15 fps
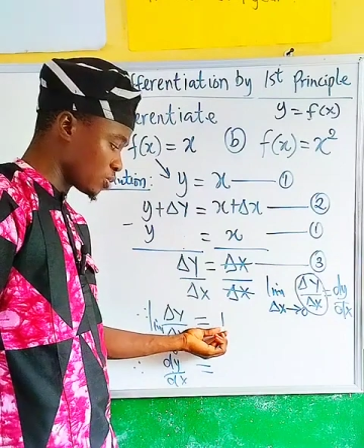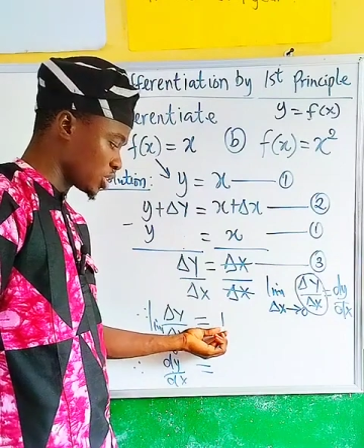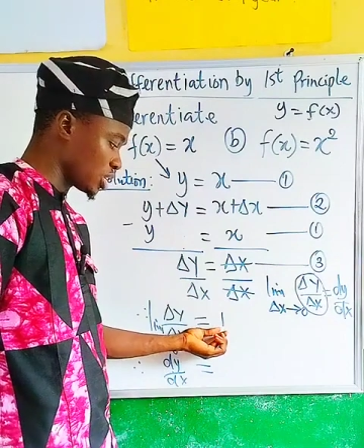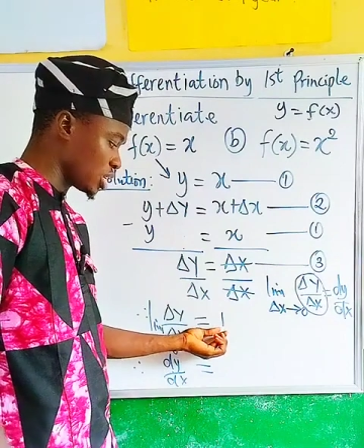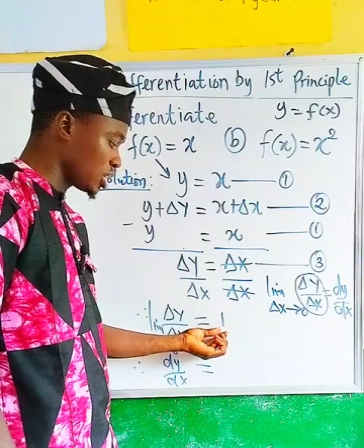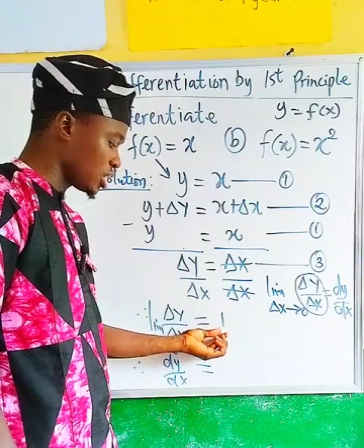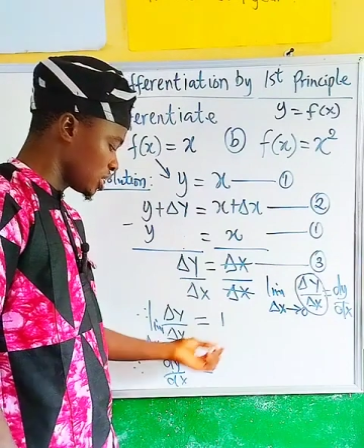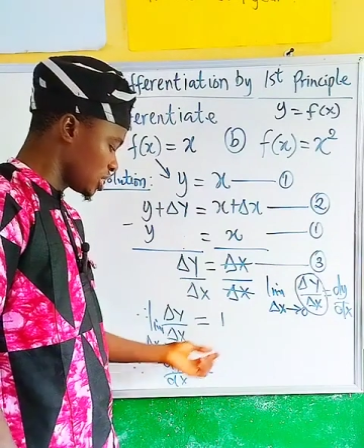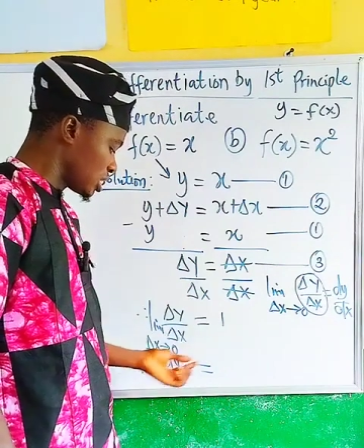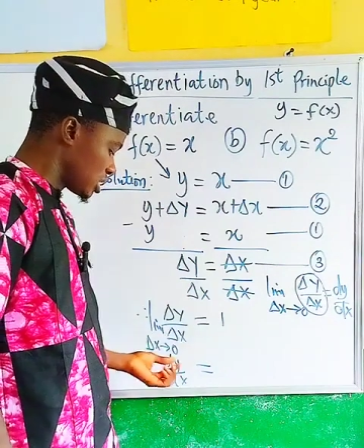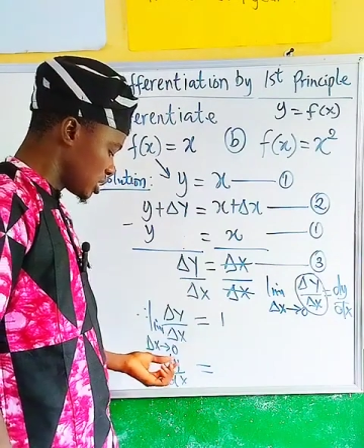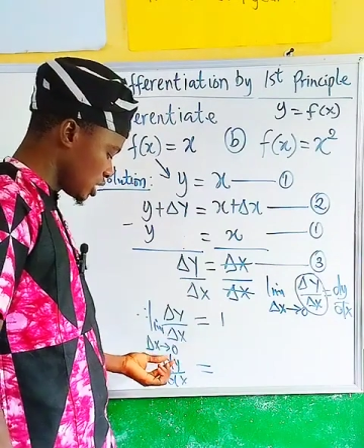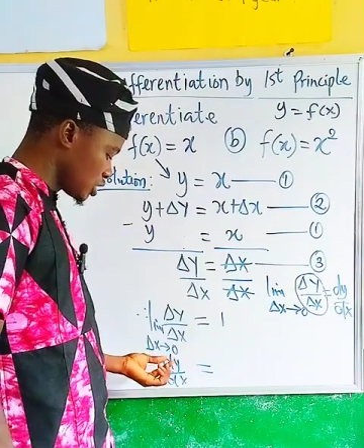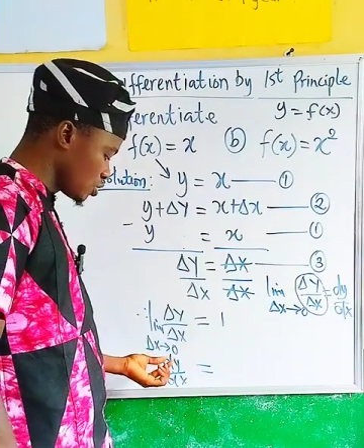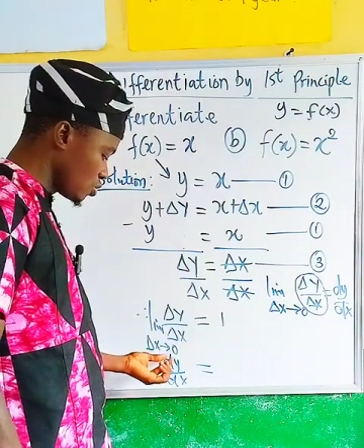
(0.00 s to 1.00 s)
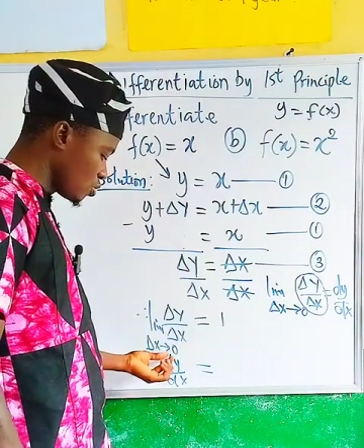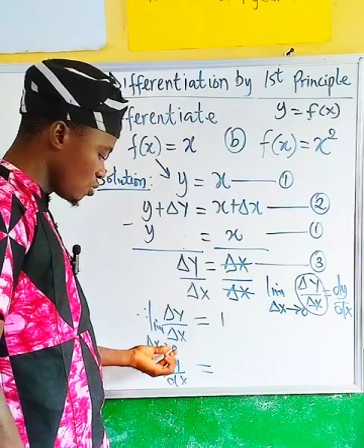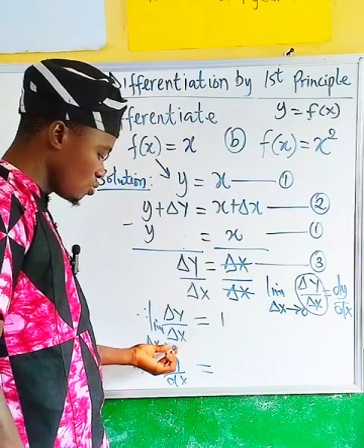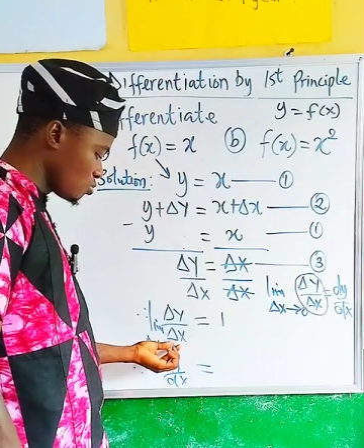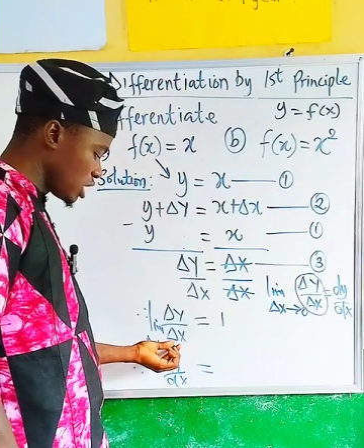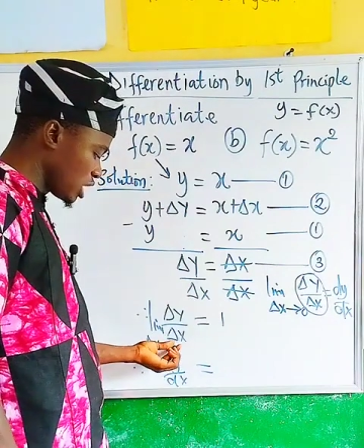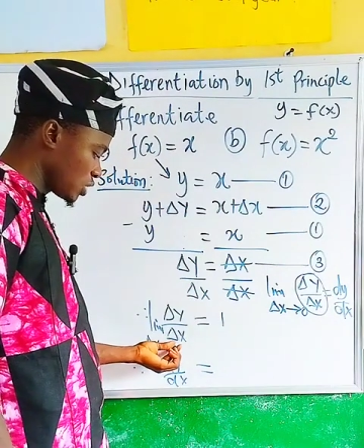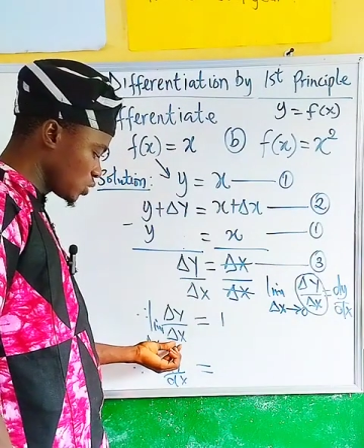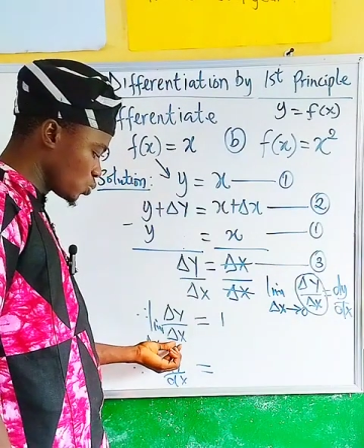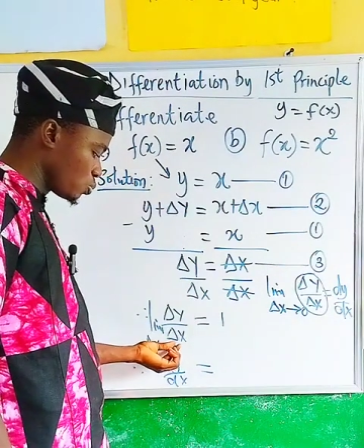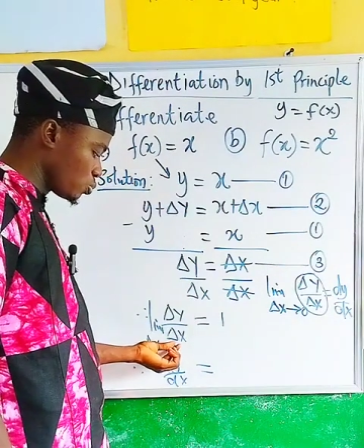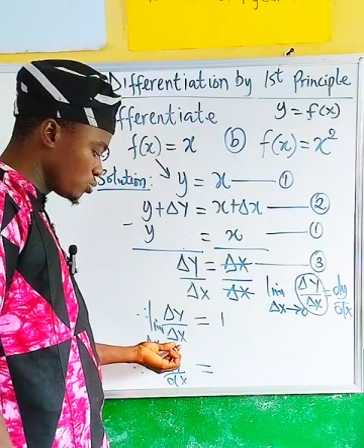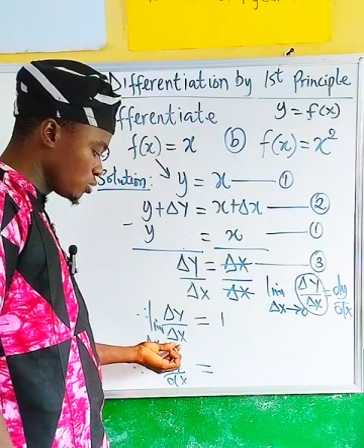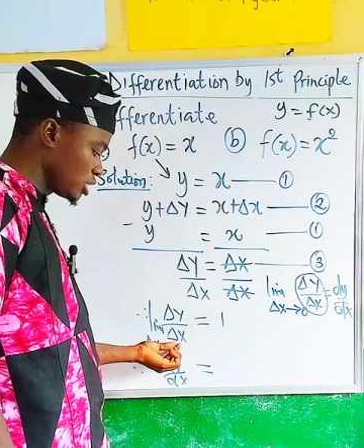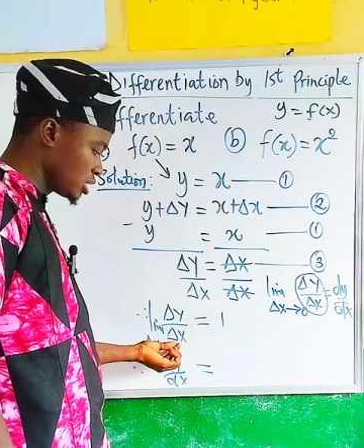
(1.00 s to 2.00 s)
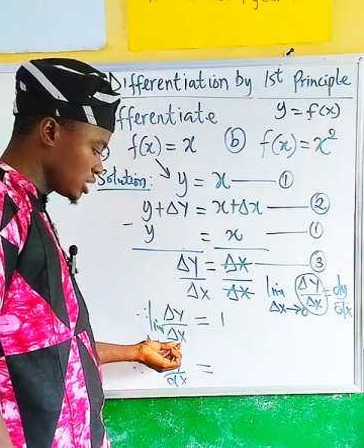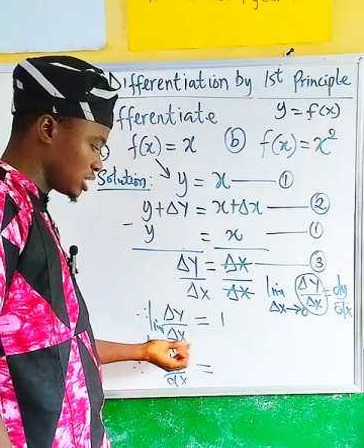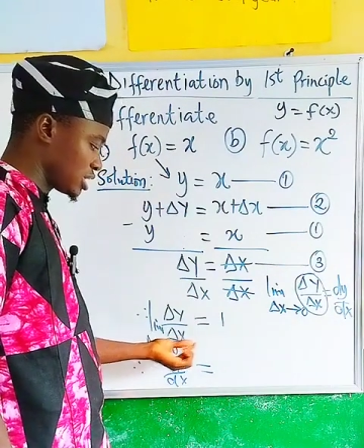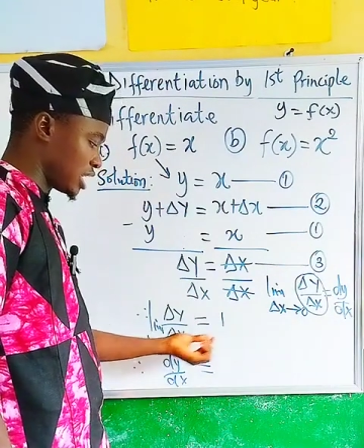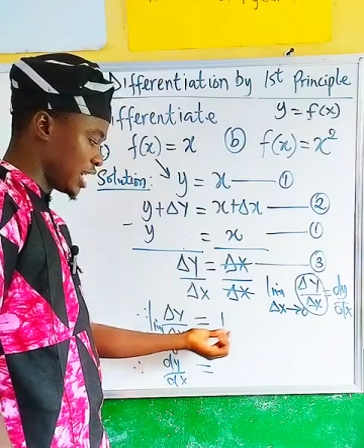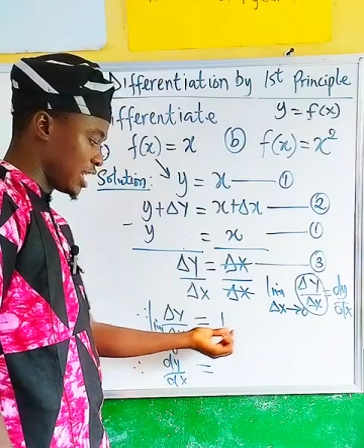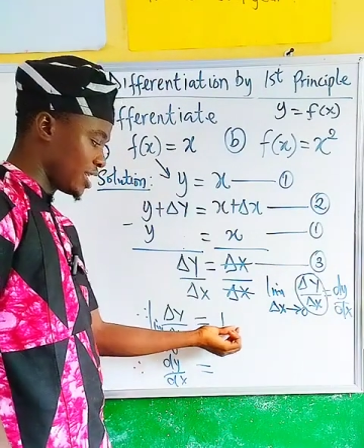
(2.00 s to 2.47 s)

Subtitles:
Okay, there's nowhere to put this delta